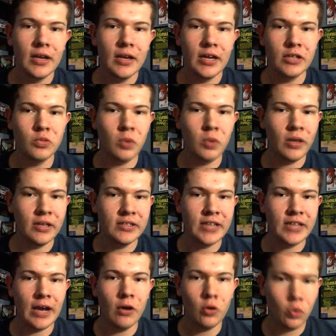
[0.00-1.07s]
as well as
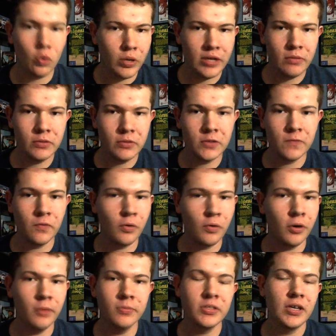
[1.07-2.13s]
how Queen was
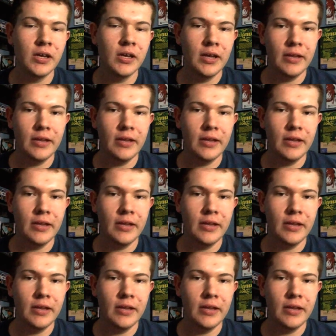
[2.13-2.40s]
formed,